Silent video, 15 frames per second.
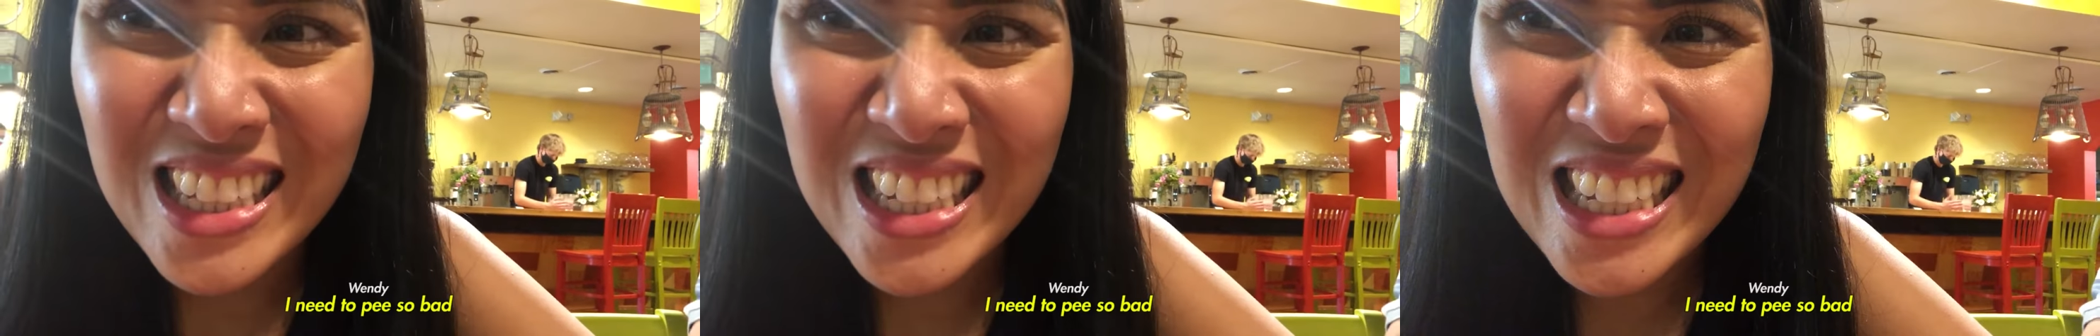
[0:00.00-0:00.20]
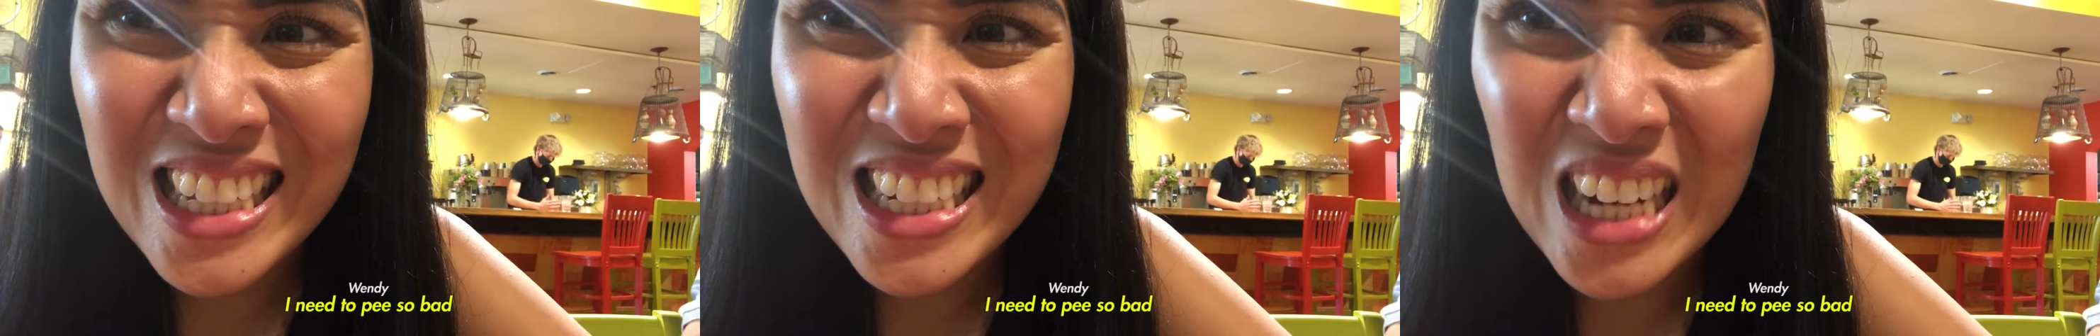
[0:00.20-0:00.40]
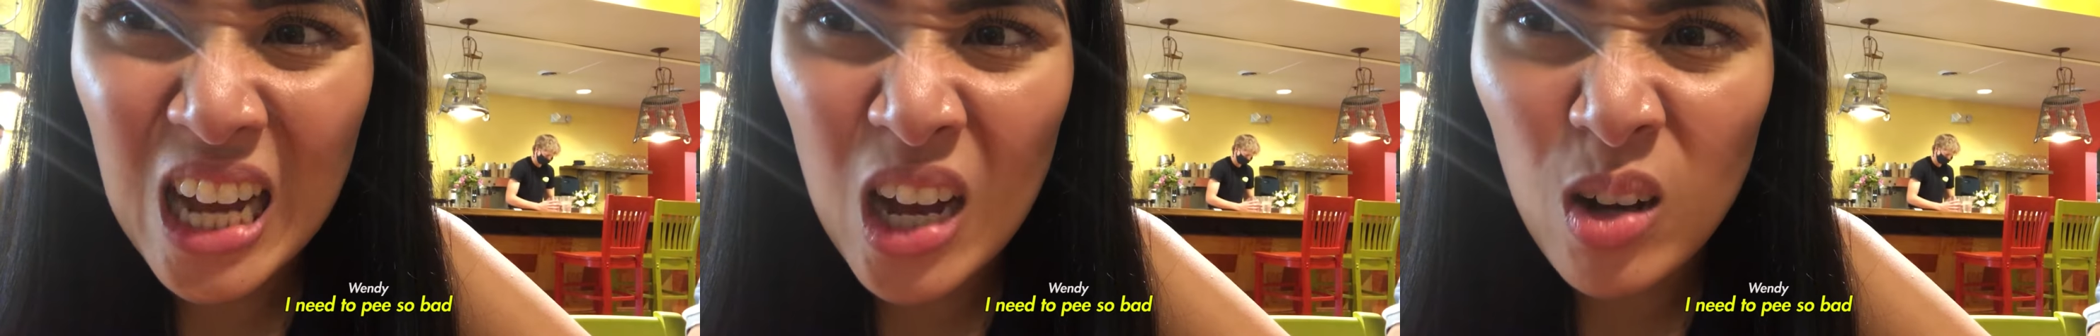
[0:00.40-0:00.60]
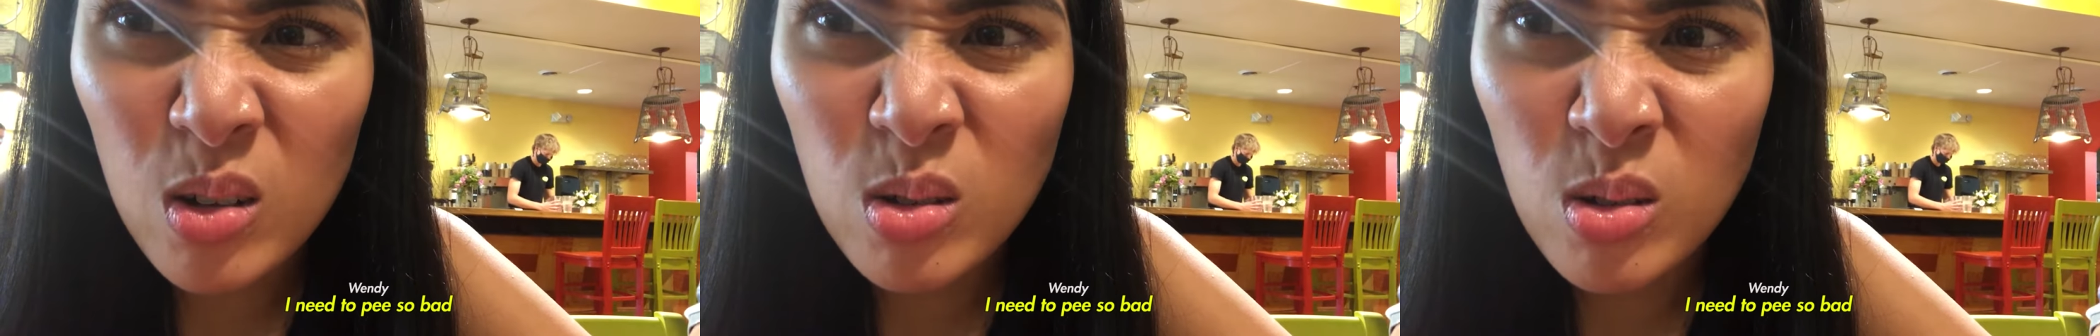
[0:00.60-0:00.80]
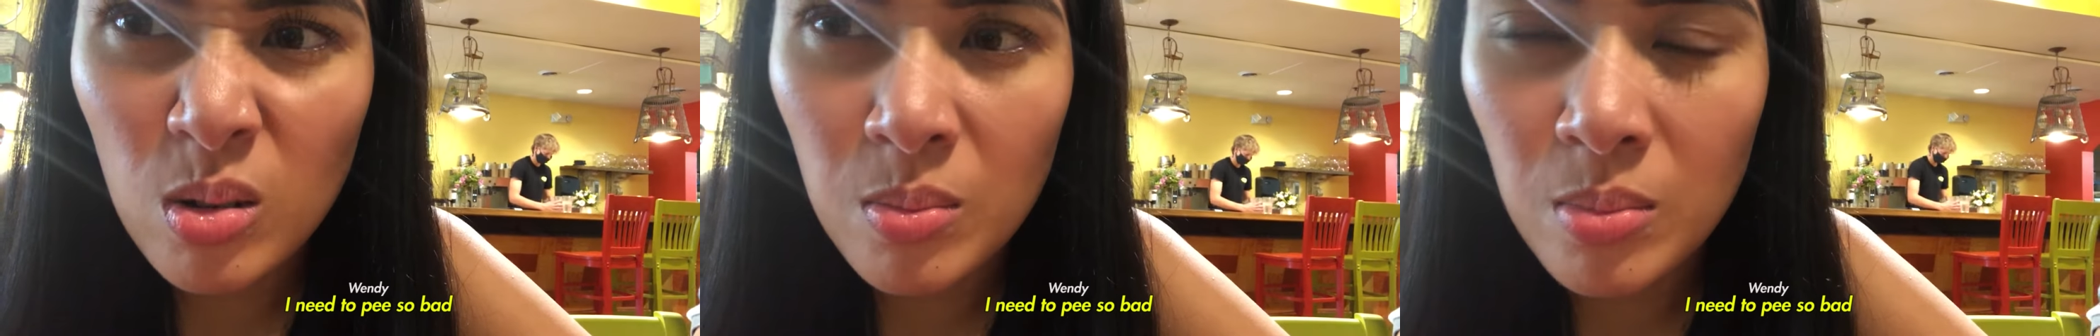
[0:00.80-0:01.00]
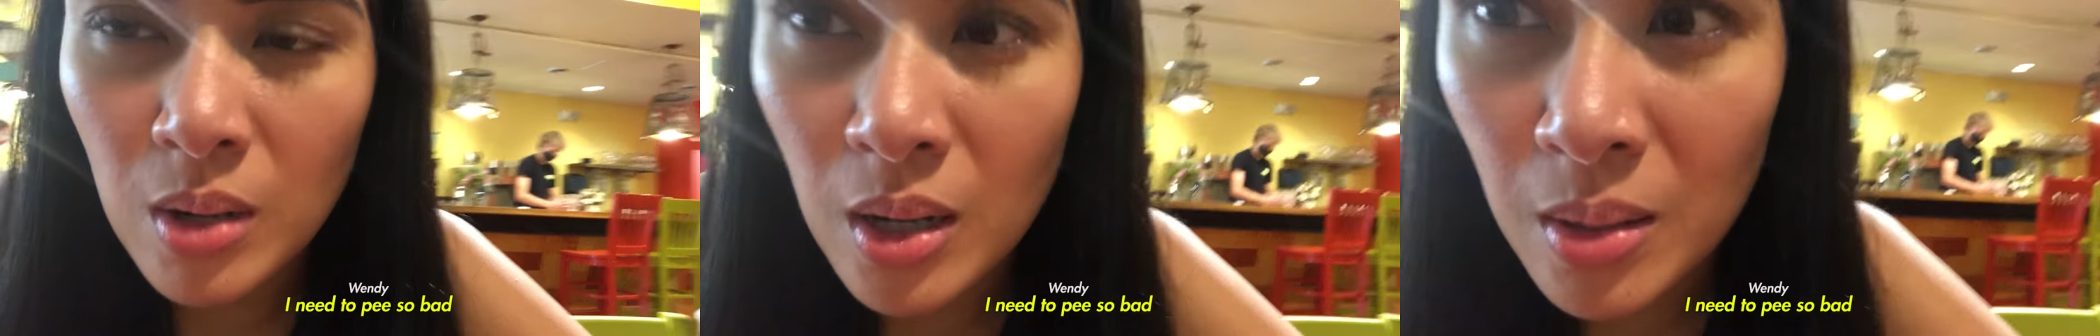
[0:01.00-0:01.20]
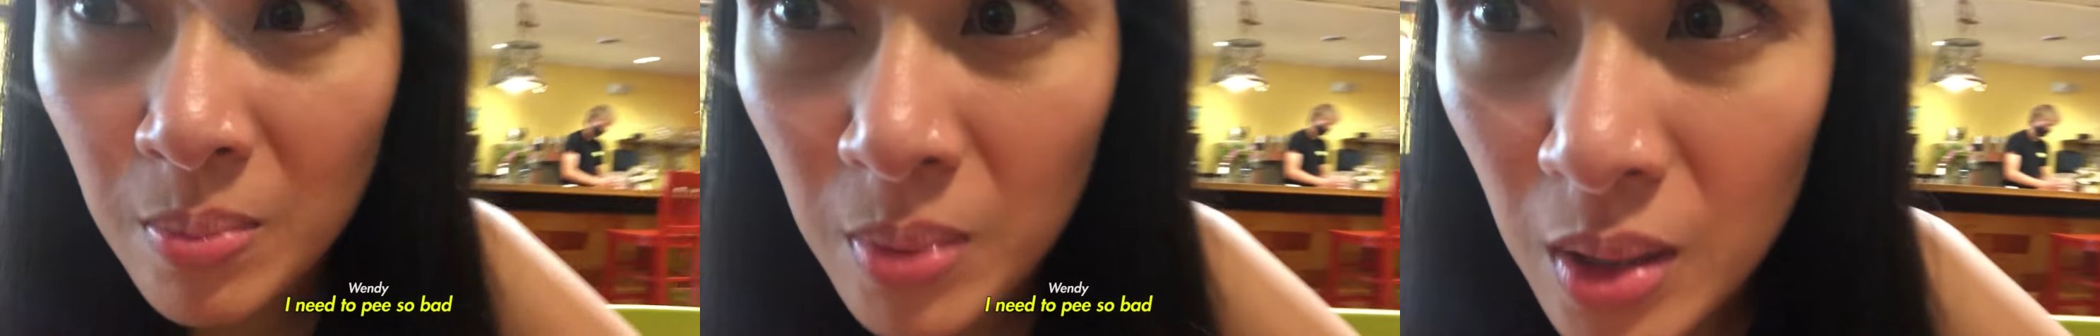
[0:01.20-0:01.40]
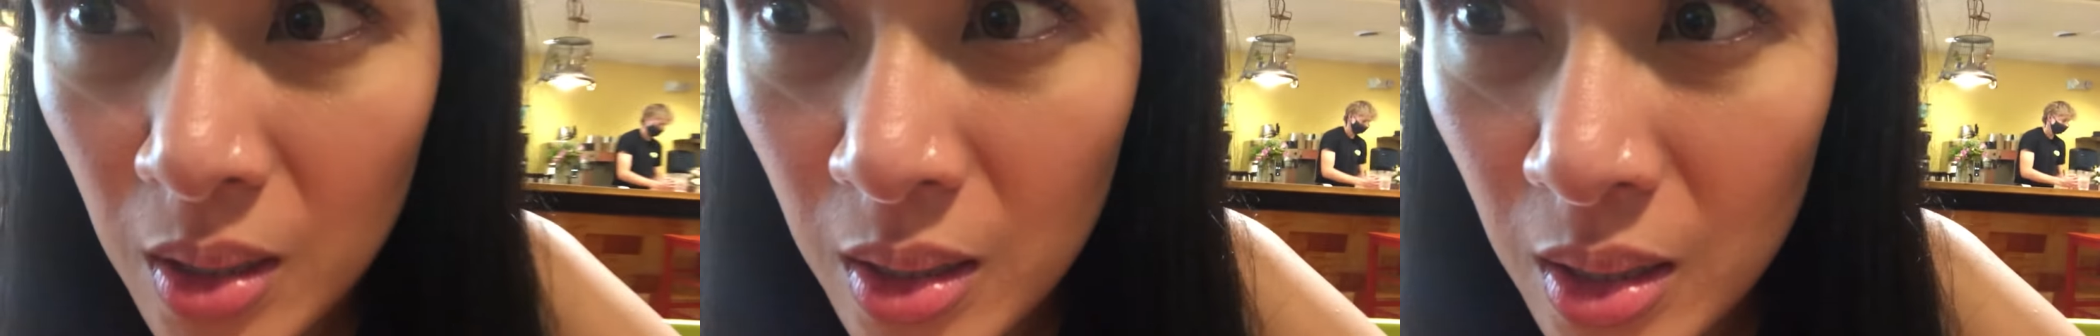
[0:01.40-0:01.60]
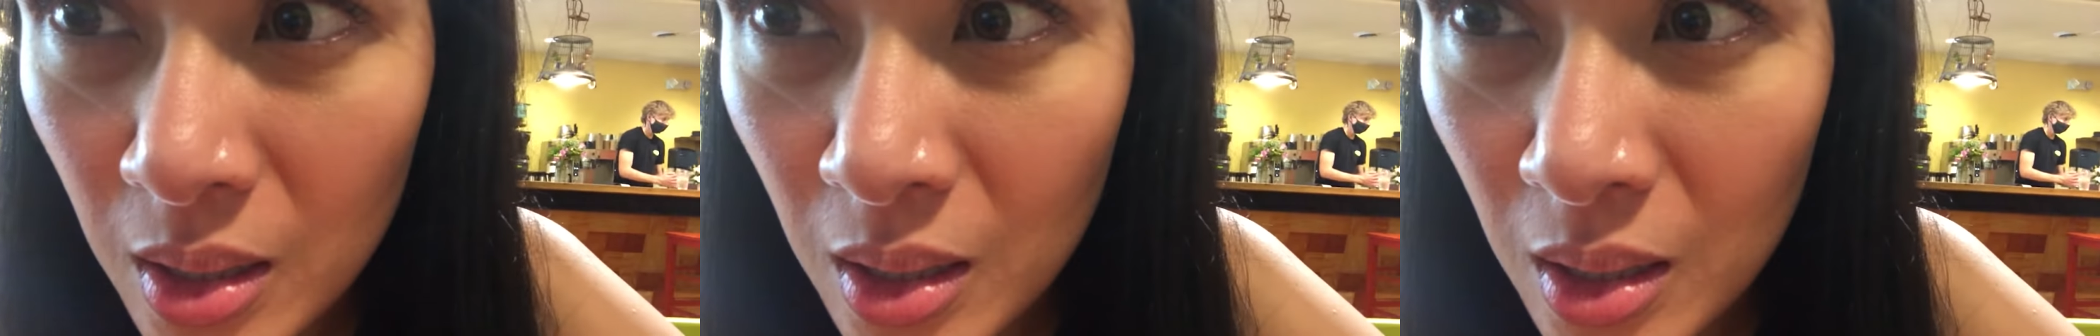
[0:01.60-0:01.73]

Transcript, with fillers: Ihina ako sobra, but